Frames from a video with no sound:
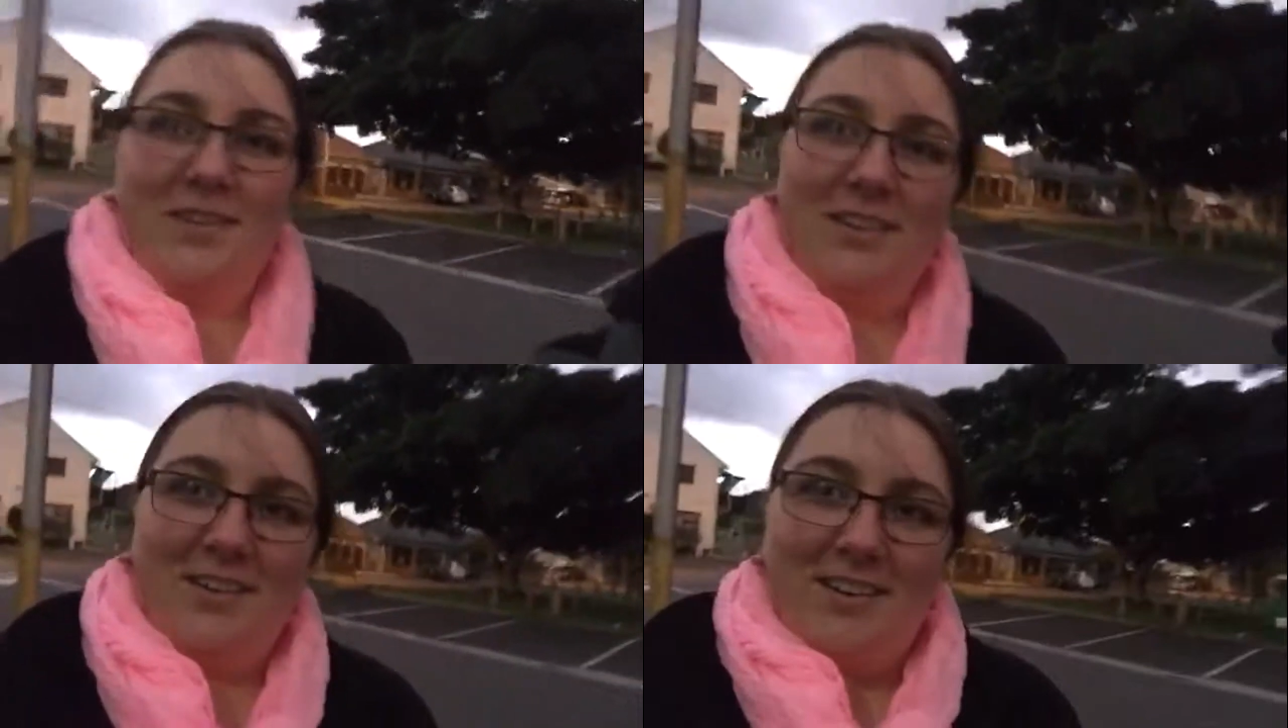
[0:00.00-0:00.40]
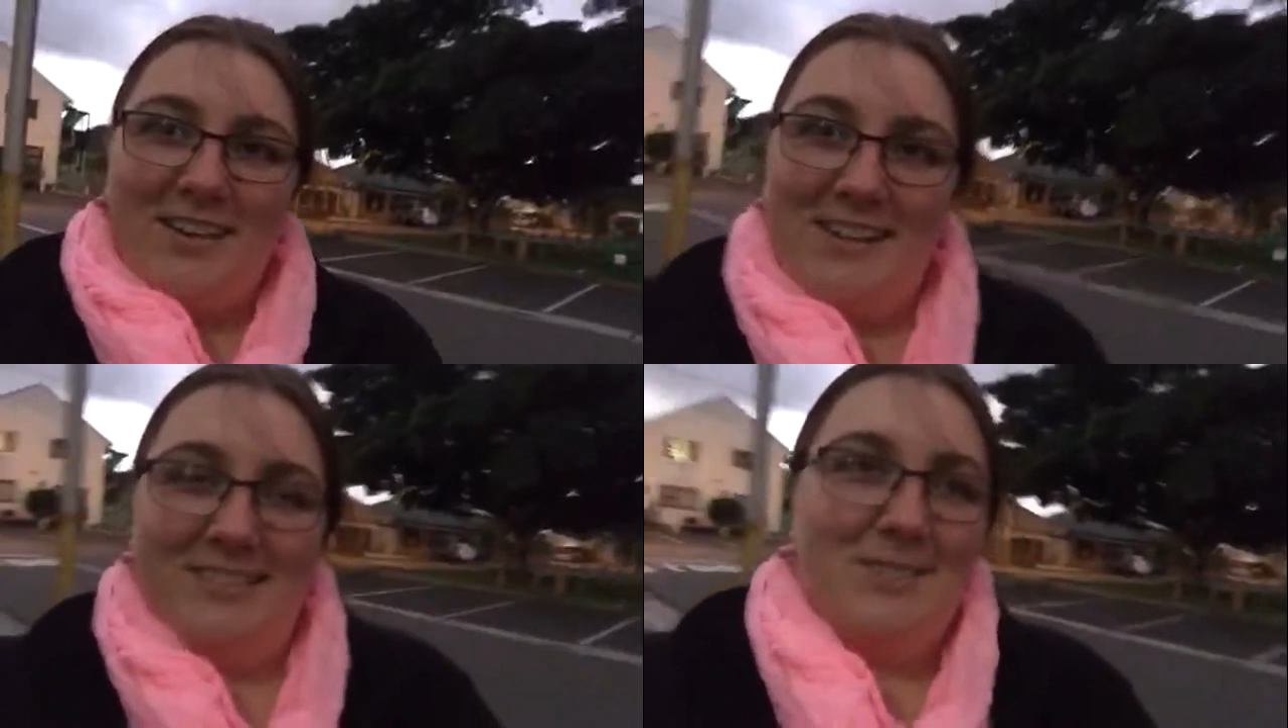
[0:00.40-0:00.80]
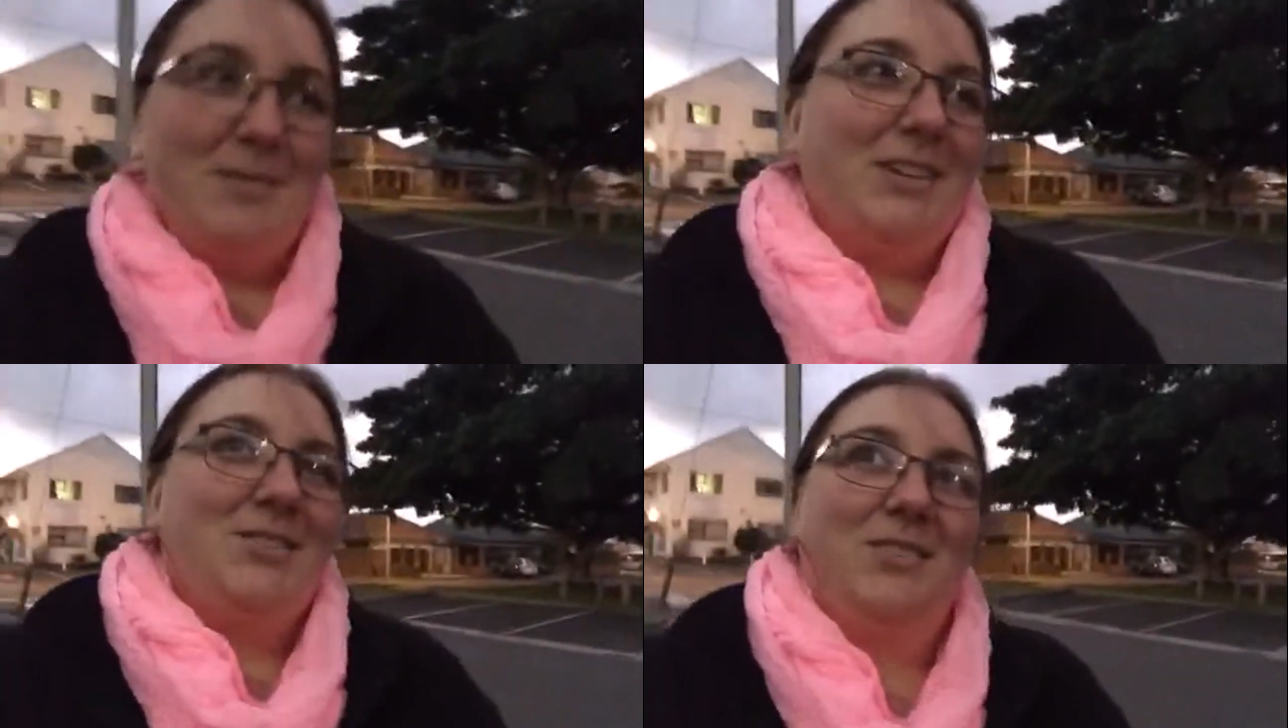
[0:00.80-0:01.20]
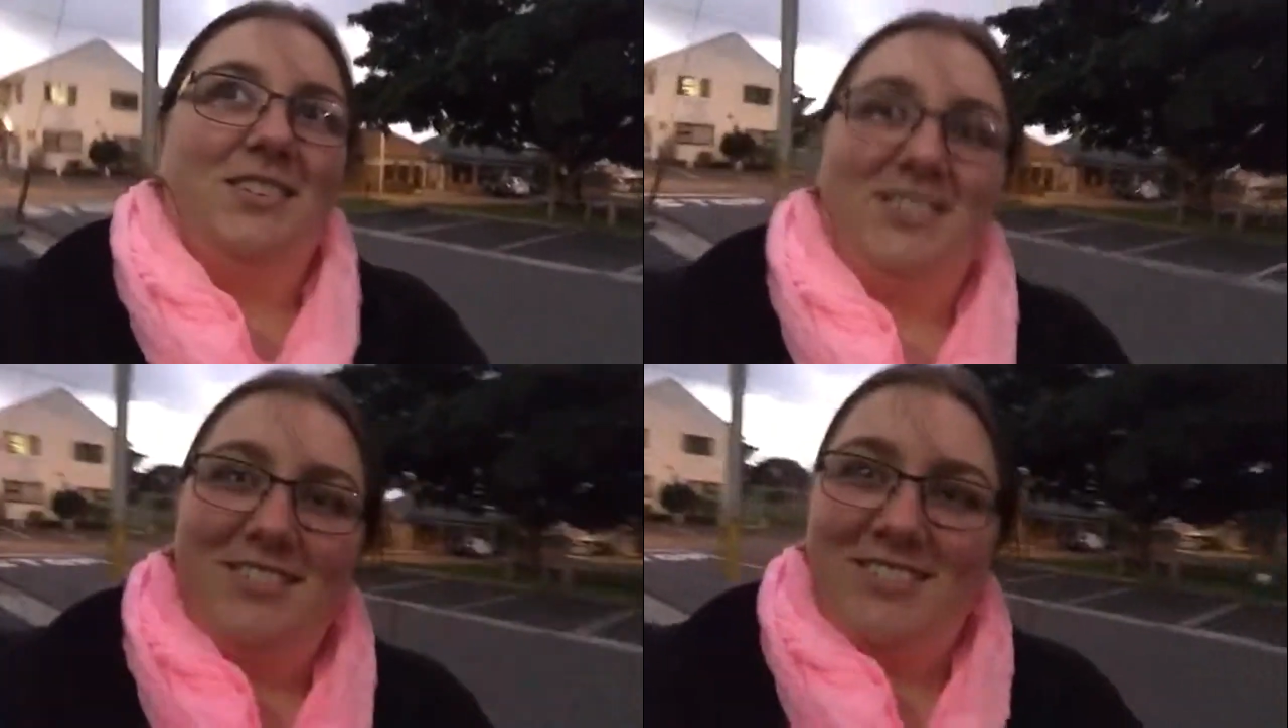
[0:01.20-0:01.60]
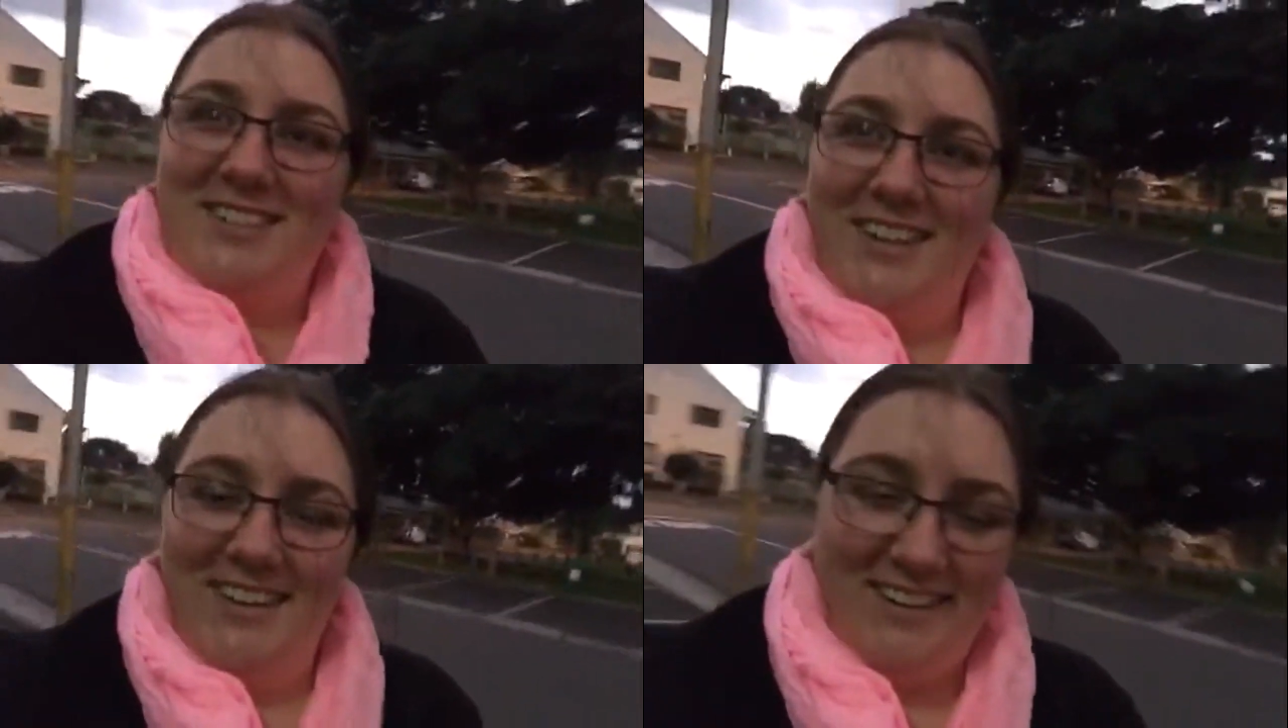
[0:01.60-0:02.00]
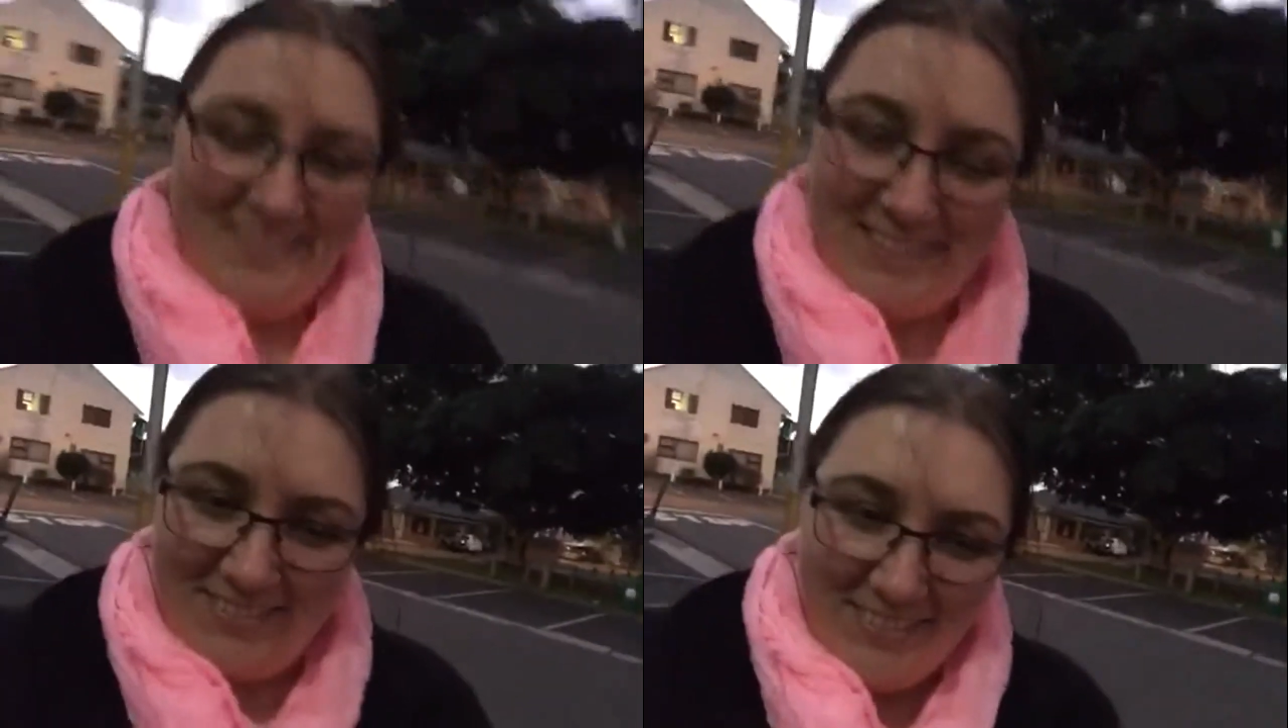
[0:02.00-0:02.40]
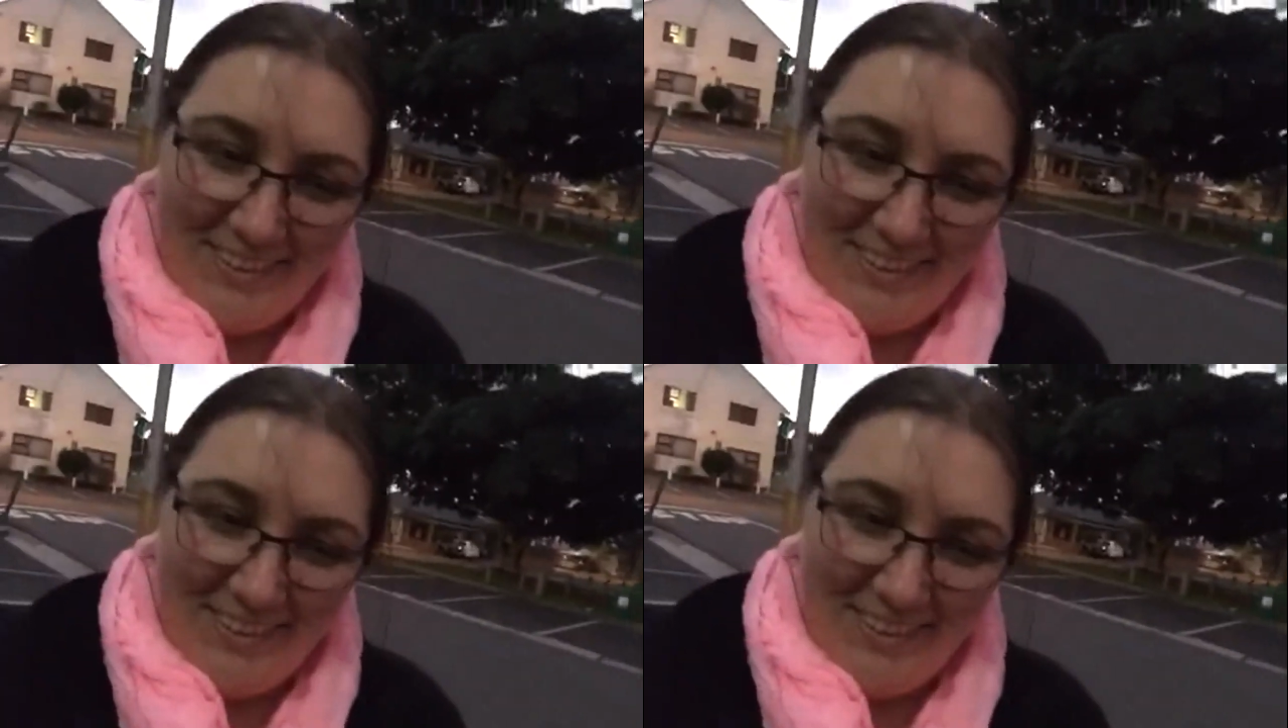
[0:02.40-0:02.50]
Yeah, he likes to make sure that you're not stealing anything